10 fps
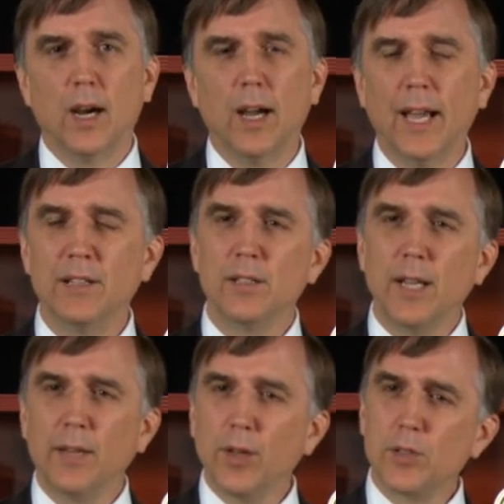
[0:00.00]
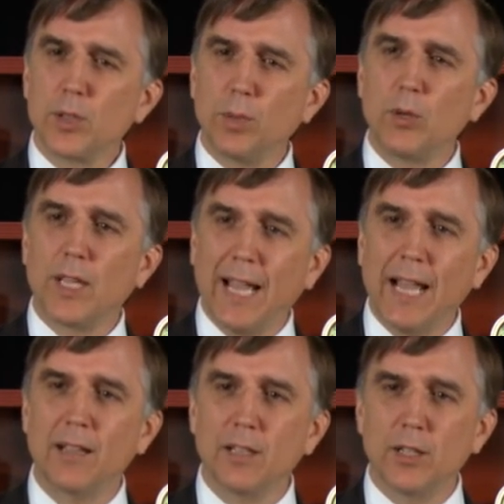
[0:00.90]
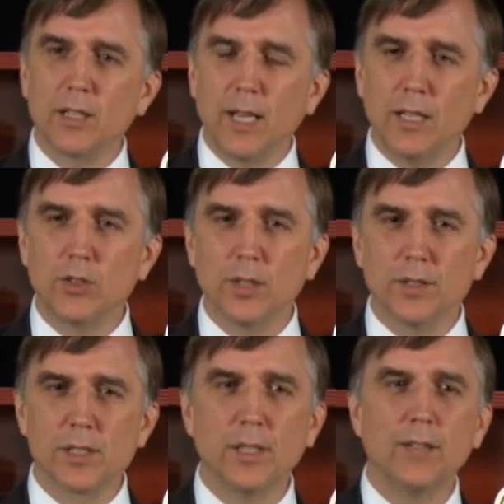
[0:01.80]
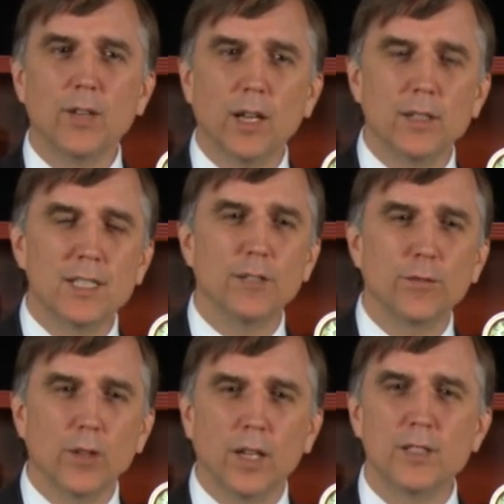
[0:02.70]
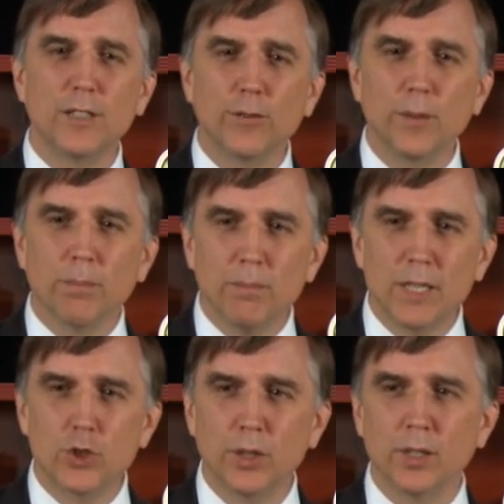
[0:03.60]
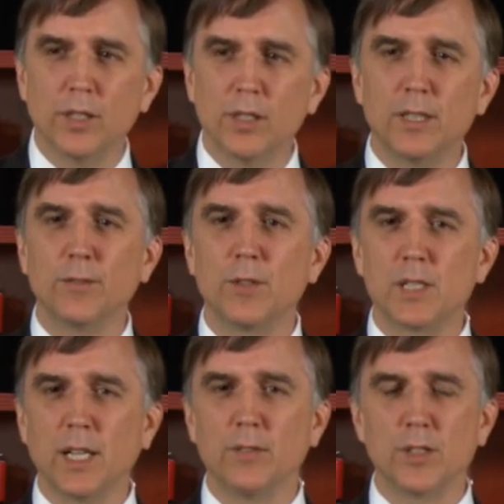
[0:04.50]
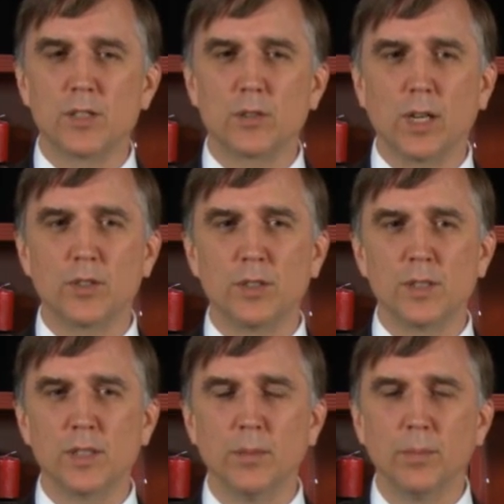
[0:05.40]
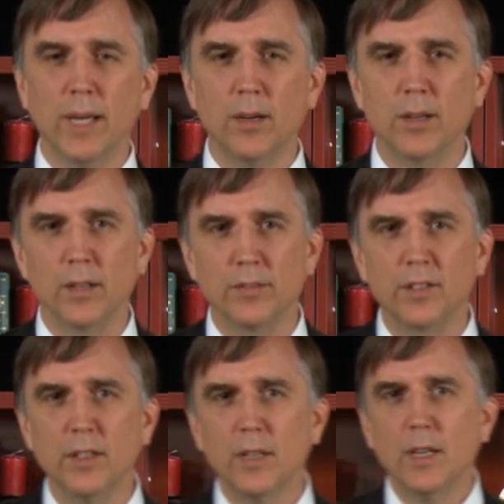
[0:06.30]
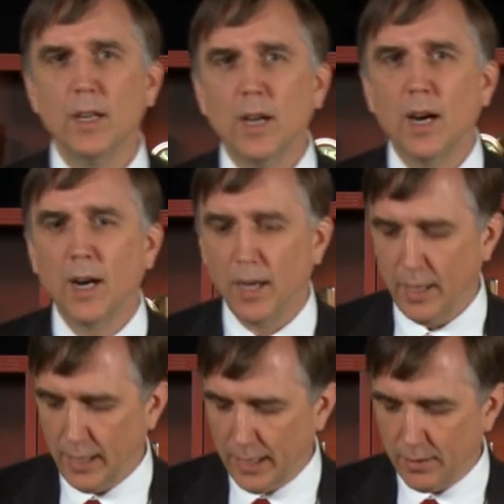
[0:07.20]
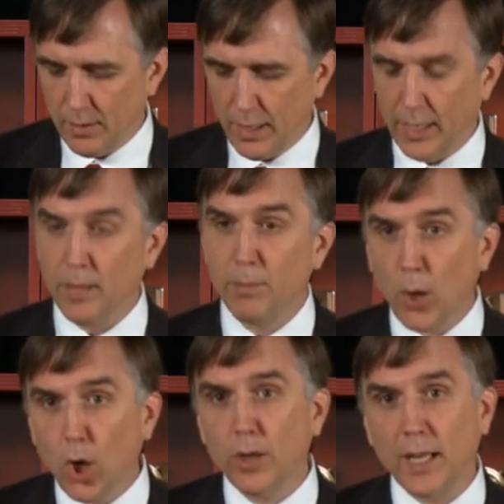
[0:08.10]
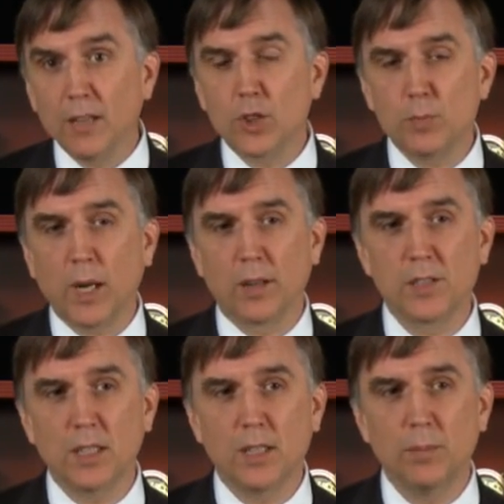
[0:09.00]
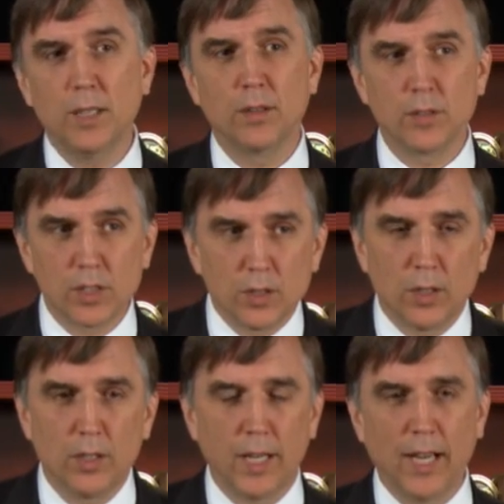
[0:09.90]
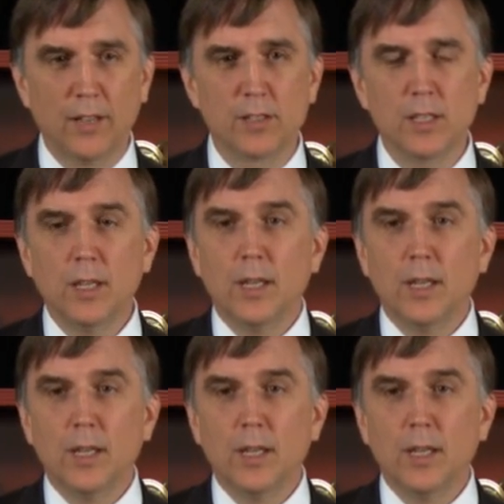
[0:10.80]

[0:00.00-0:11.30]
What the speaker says: And those are both Catholic nations, and they've got a different mission and a different set of instructions and imperatives. And in part, English policy can be understood as